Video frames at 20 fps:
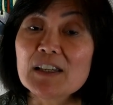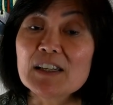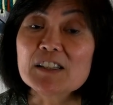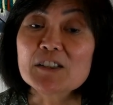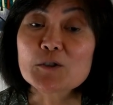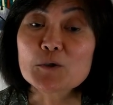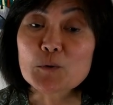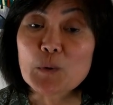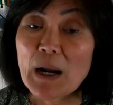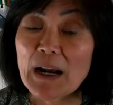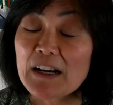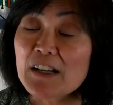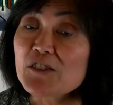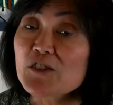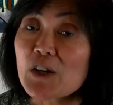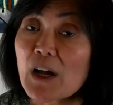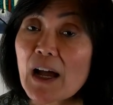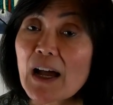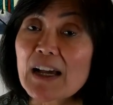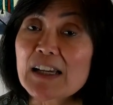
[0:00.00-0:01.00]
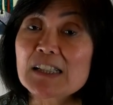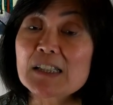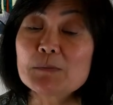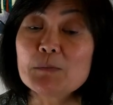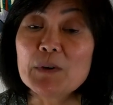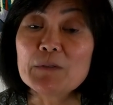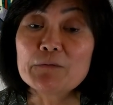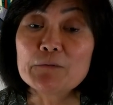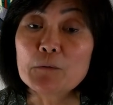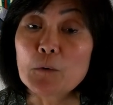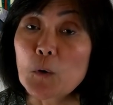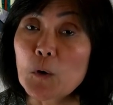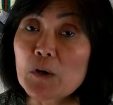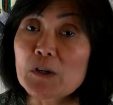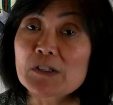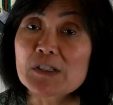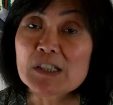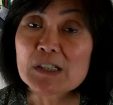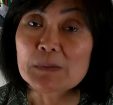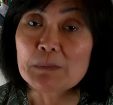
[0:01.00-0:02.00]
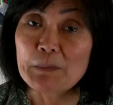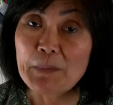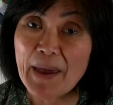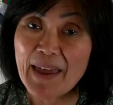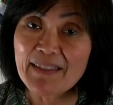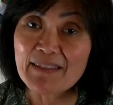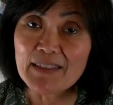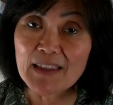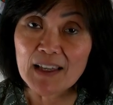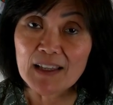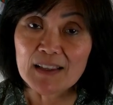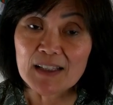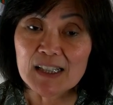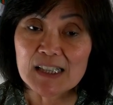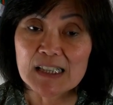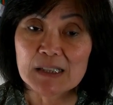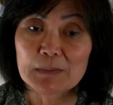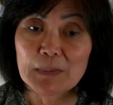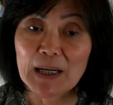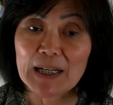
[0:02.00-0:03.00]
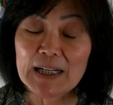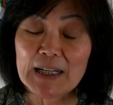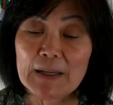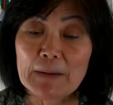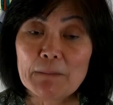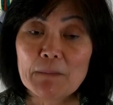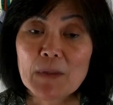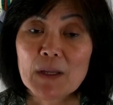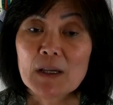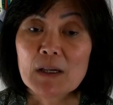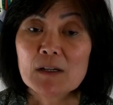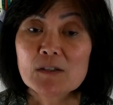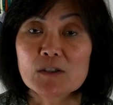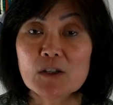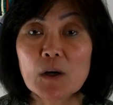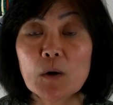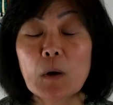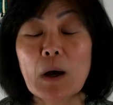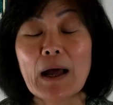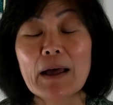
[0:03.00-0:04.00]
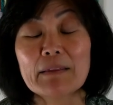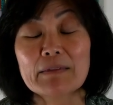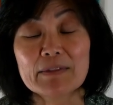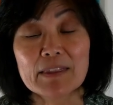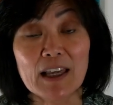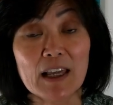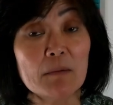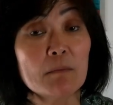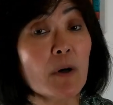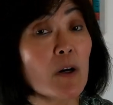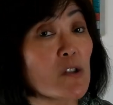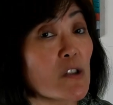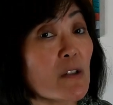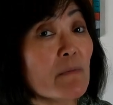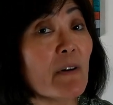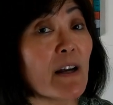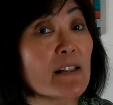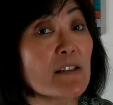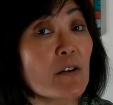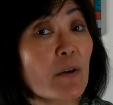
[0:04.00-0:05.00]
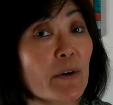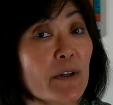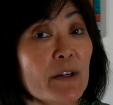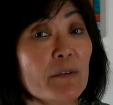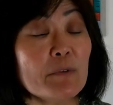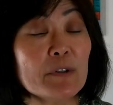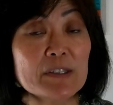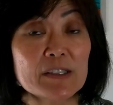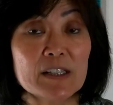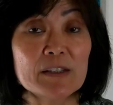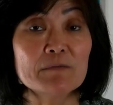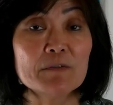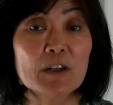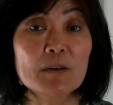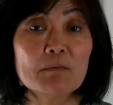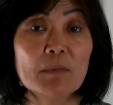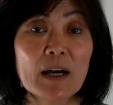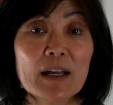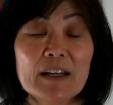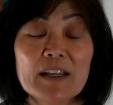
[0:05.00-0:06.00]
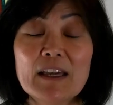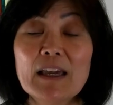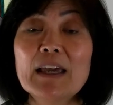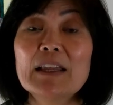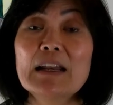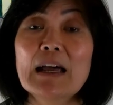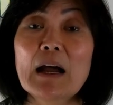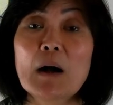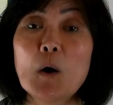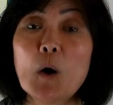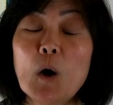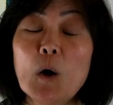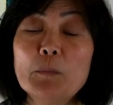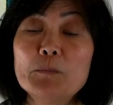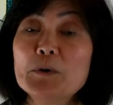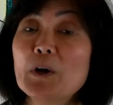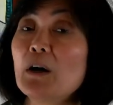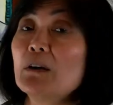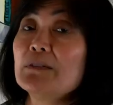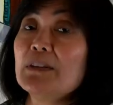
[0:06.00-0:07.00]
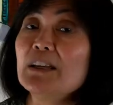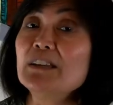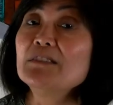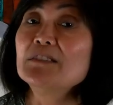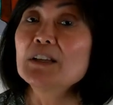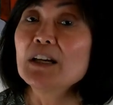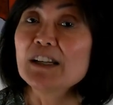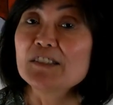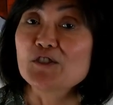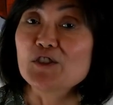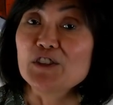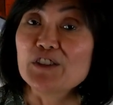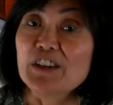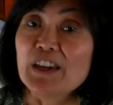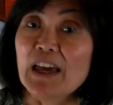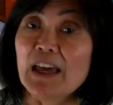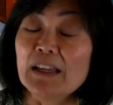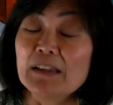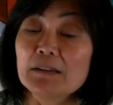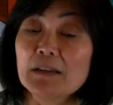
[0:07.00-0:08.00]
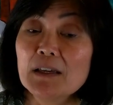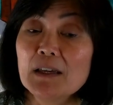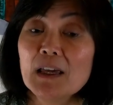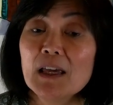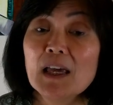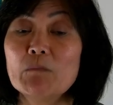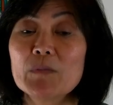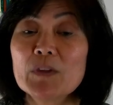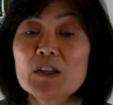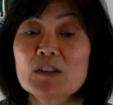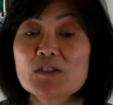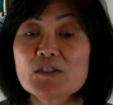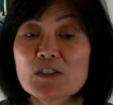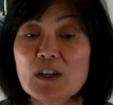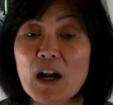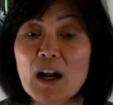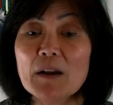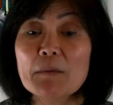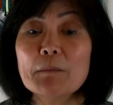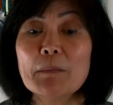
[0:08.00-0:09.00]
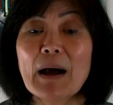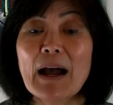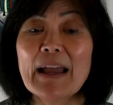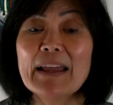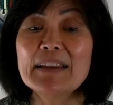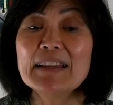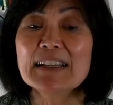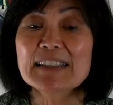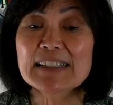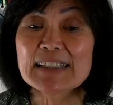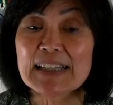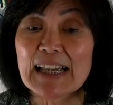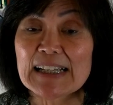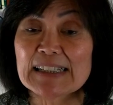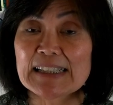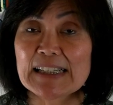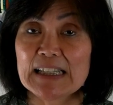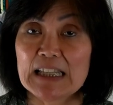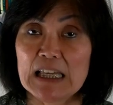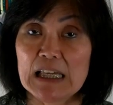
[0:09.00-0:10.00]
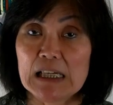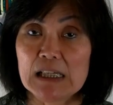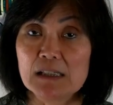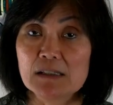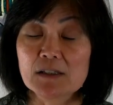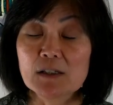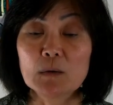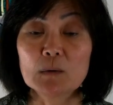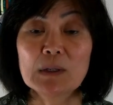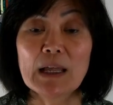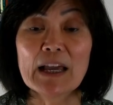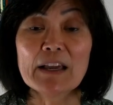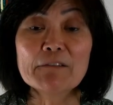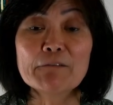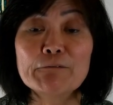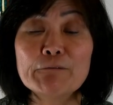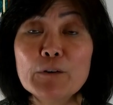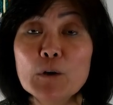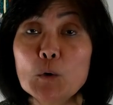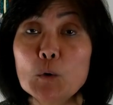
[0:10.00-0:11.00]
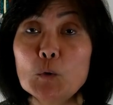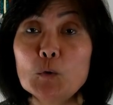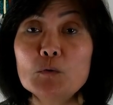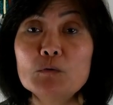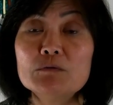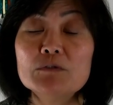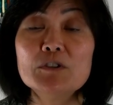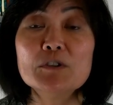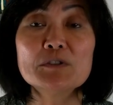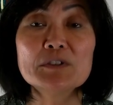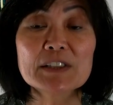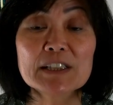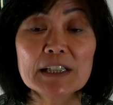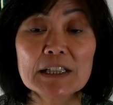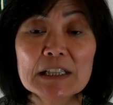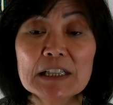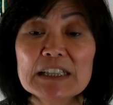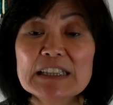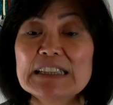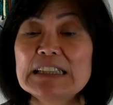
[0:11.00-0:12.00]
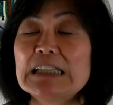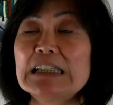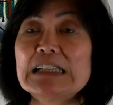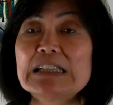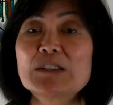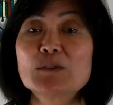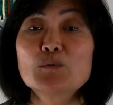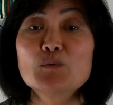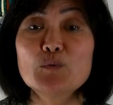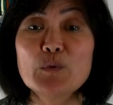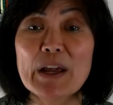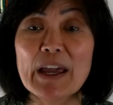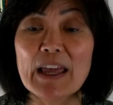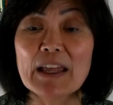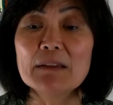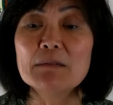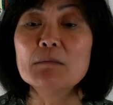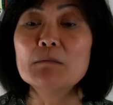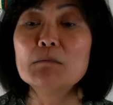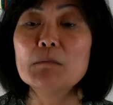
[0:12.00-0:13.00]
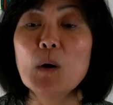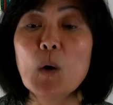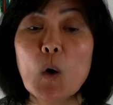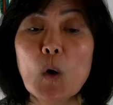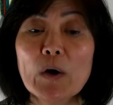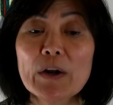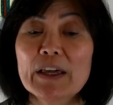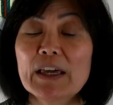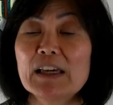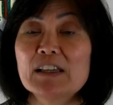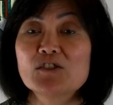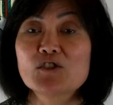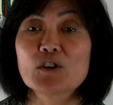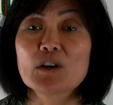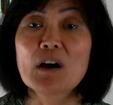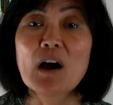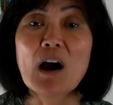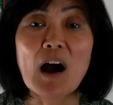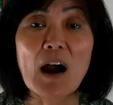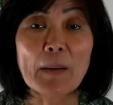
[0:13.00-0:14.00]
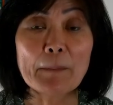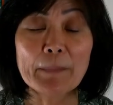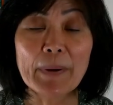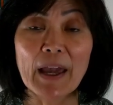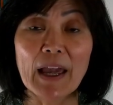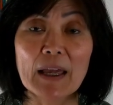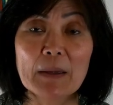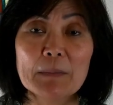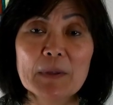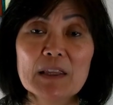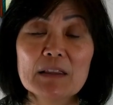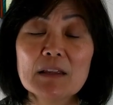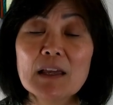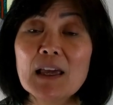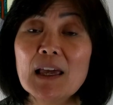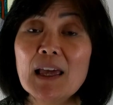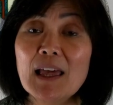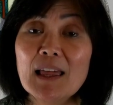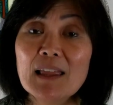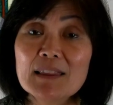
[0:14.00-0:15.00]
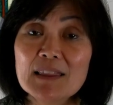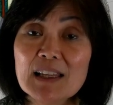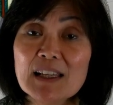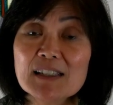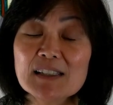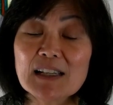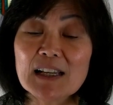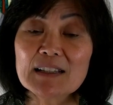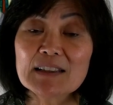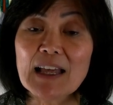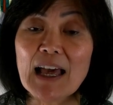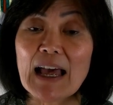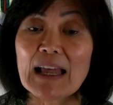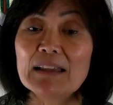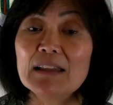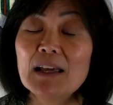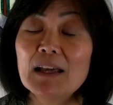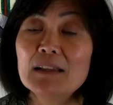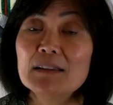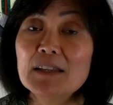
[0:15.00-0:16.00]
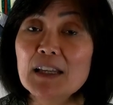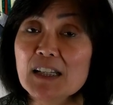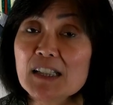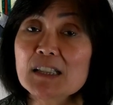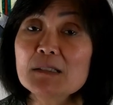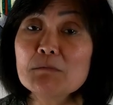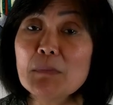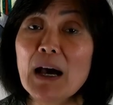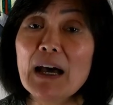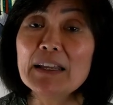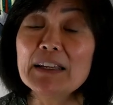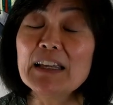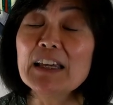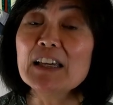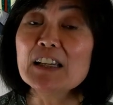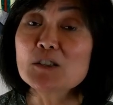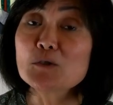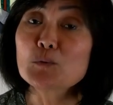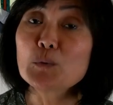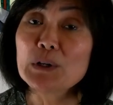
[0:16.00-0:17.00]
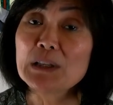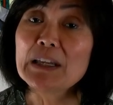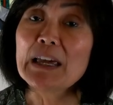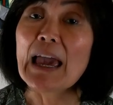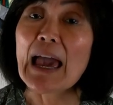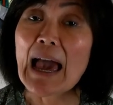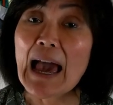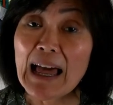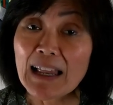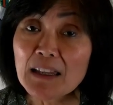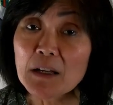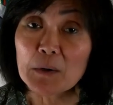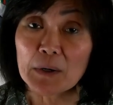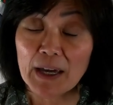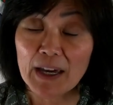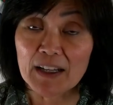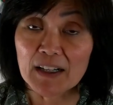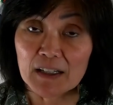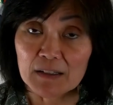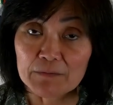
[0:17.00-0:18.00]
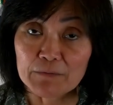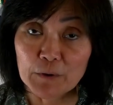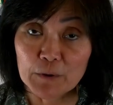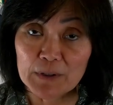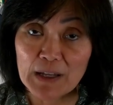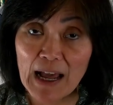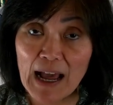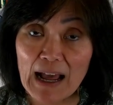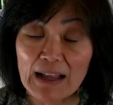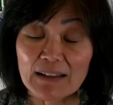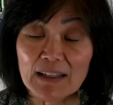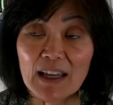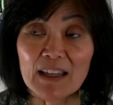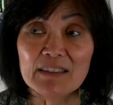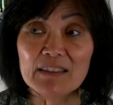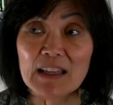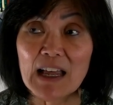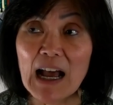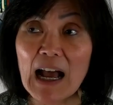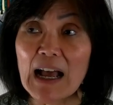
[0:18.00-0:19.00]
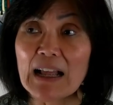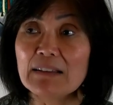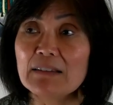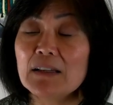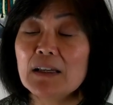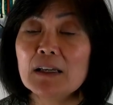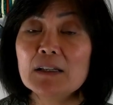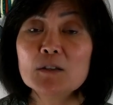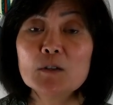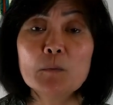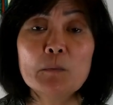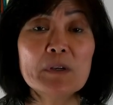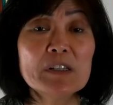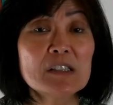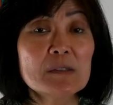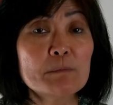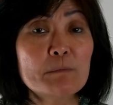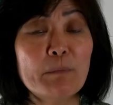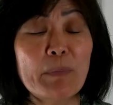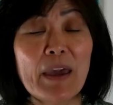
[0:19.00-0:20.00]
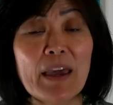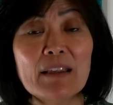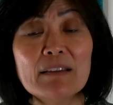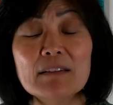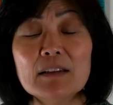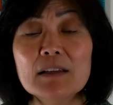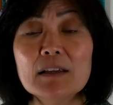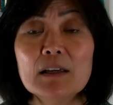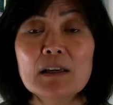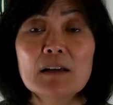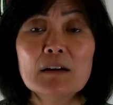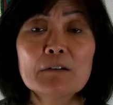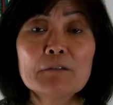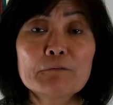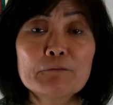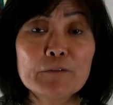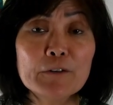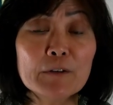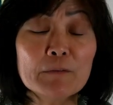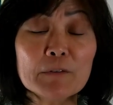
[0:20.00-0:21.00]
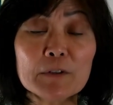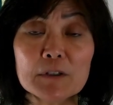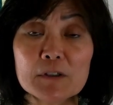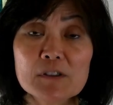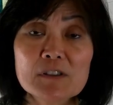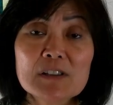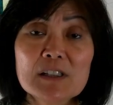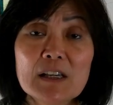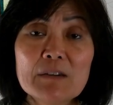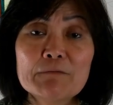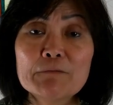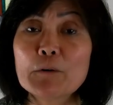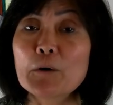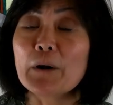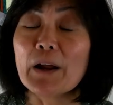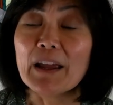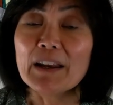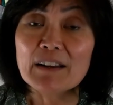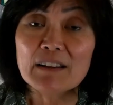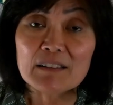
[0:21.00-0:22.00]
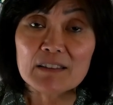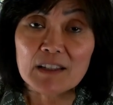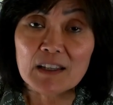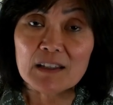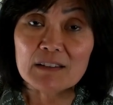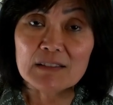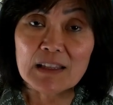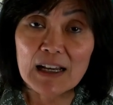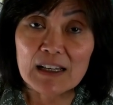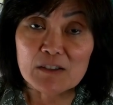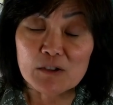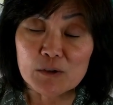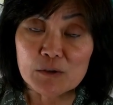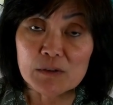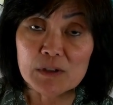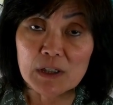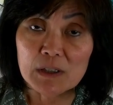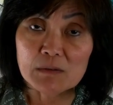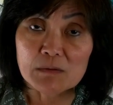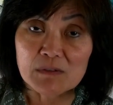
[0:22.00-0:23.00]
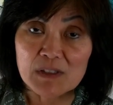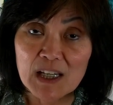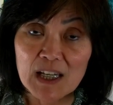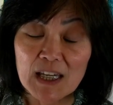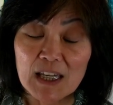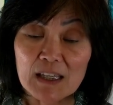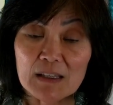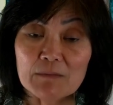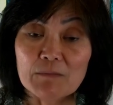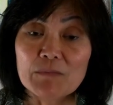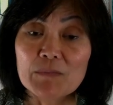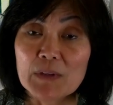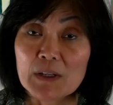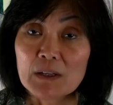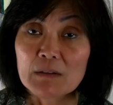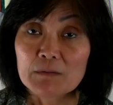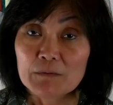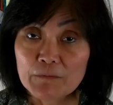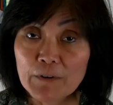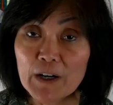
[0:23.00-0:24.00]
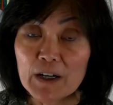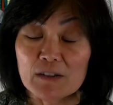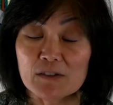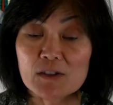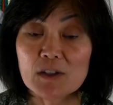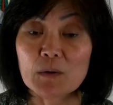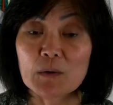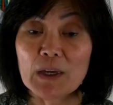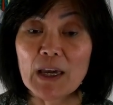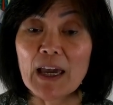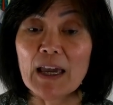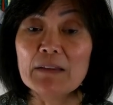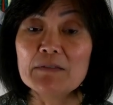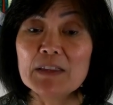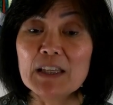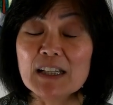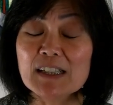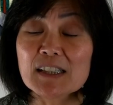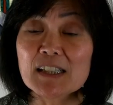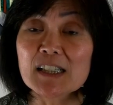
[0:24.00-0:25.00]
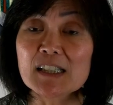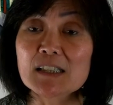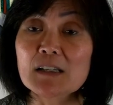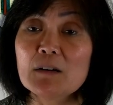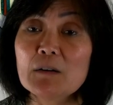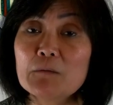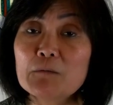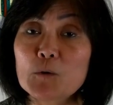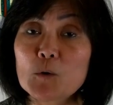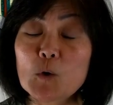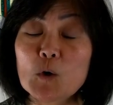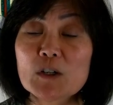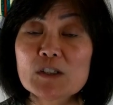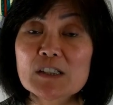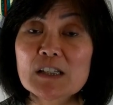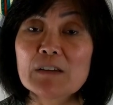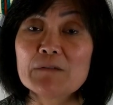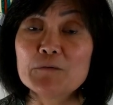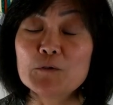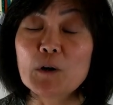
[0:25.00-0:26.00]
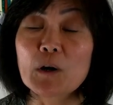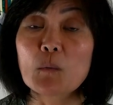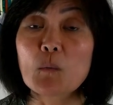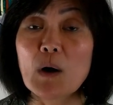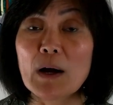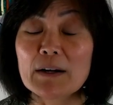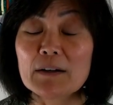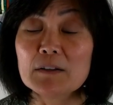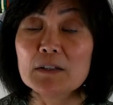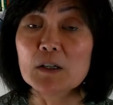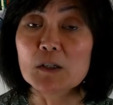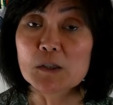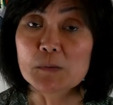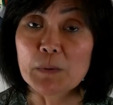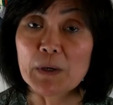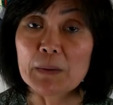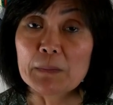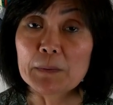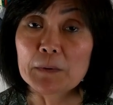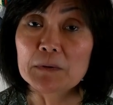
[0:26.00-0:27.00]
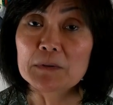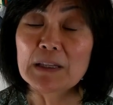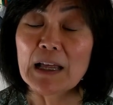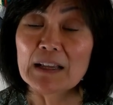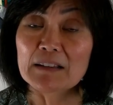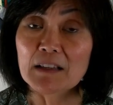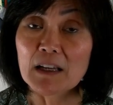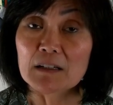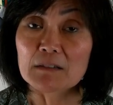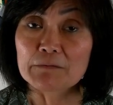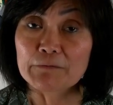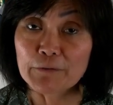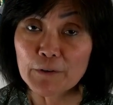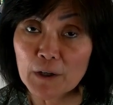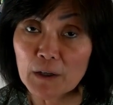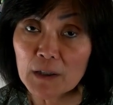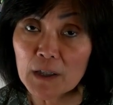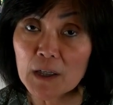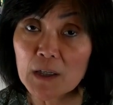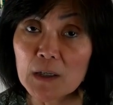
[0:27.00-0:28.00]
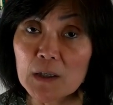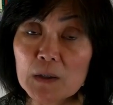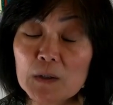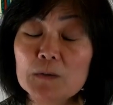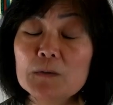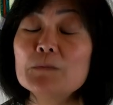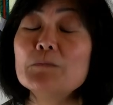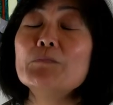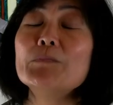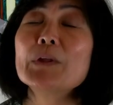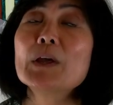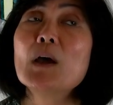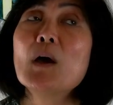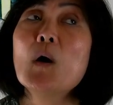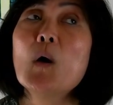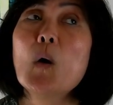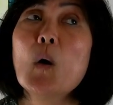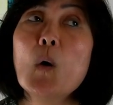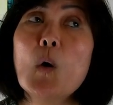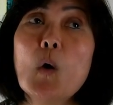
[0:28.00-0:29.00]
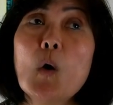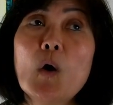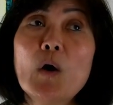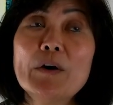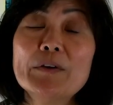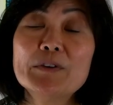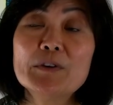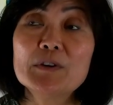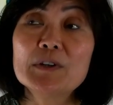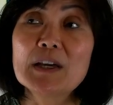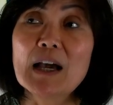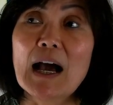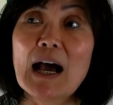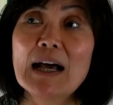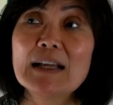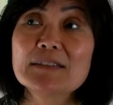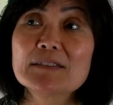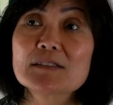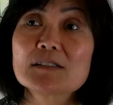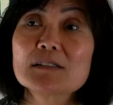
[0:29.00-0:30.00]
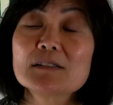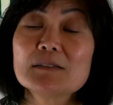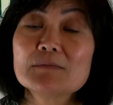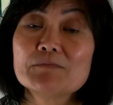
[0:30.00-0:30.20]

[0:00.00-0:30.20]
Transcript: is strategize before spending this money. So I think most of us already received their money, and I hope y'all didn't touch it yet. Start by necessity, so like food, utilities, rent, mortgage, car payment, things like that. This money is really allocated for that and not to be spent frivolously for anything that you don't need. First, okay? This is, of course, if you are one of those people that get furloughed or you got